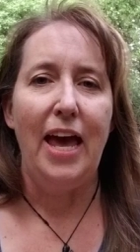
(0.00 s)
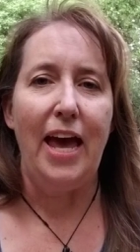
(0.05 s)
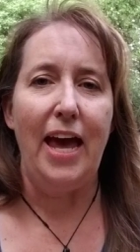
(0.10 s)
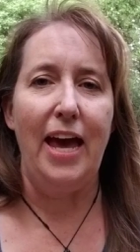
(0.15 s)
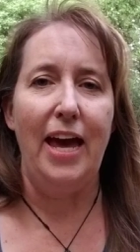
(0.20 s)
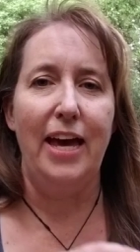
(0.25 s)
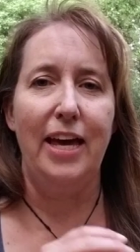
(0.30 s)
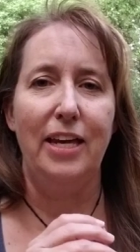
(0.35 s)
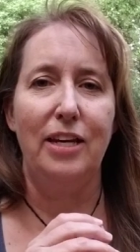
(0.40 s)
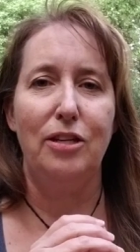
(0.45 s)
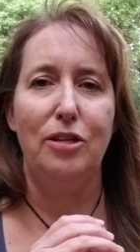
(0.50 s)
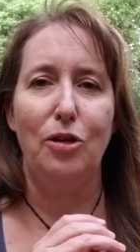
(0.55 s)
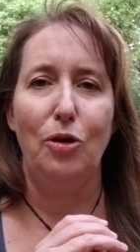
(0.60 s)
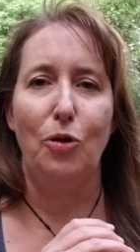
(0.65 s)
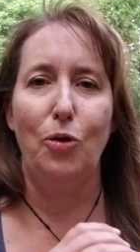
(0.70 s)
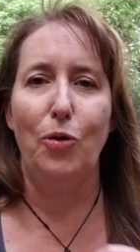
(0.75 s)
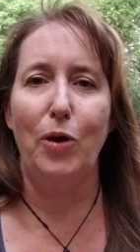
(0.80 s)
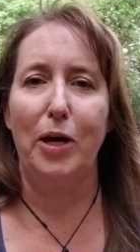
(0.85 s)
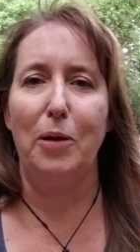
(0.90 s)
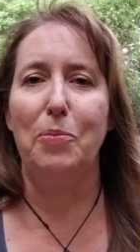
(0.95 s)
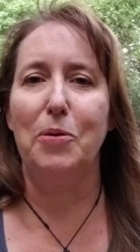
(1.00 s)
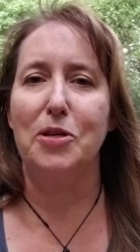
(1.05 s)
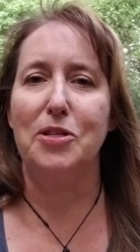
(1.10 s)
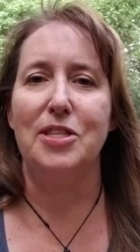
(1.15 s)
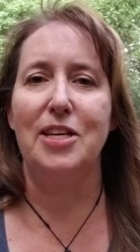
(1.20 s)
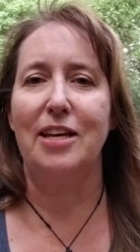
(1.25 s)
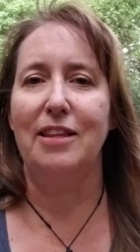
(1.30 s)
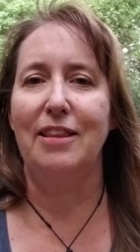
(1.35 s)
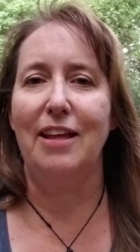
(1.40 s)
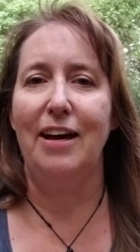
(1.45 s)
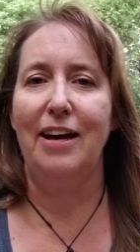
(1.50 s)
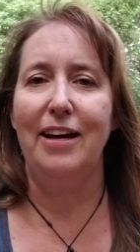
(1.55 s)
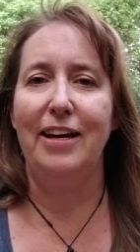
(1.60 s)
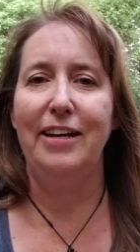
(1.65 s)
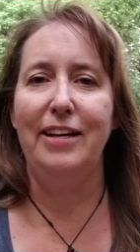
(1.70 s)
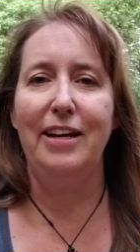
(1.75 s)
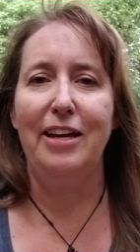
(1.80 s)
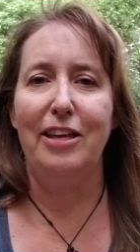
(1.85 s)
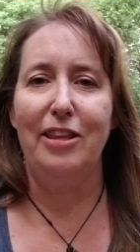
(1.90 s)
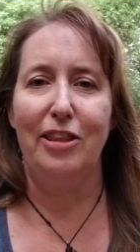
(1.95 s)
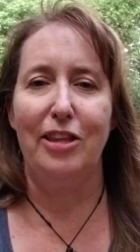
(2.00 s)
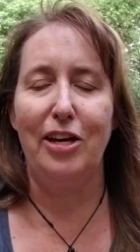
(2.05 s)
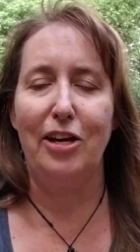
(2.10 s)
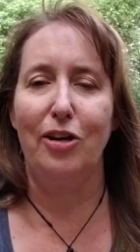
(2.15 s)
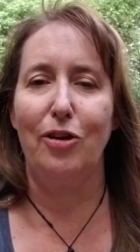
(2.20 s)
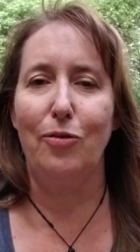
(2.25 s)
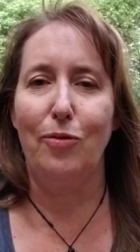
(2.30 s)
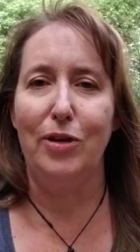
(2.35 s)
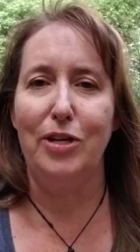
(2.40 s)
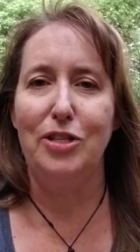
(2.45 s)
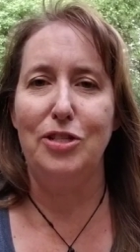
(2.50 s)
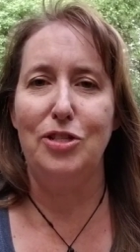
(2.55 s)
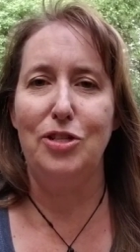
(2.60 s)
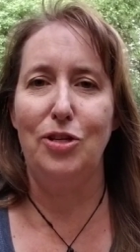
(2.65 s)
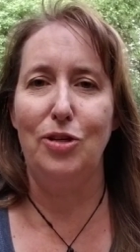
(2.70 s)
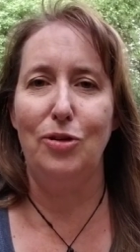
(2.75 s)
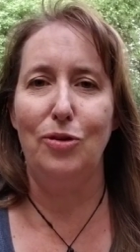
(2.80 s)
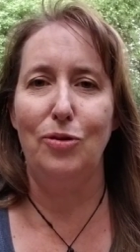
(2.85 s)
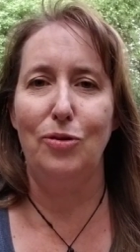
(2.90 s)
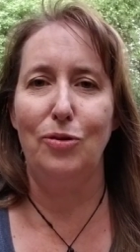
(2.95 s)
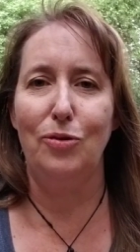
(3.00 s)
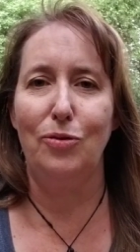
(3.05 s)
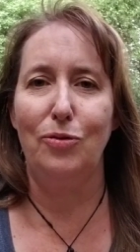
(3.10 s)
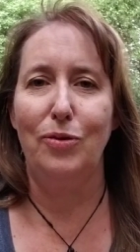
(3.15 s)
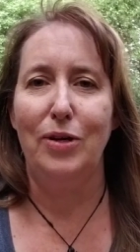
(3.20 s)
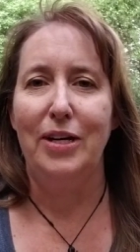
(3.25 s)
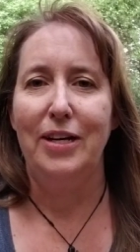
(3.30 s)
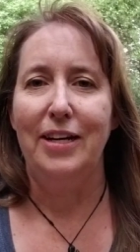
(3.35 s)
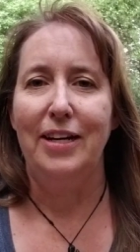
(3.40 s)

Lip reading: And QuickBooks Online, they're going to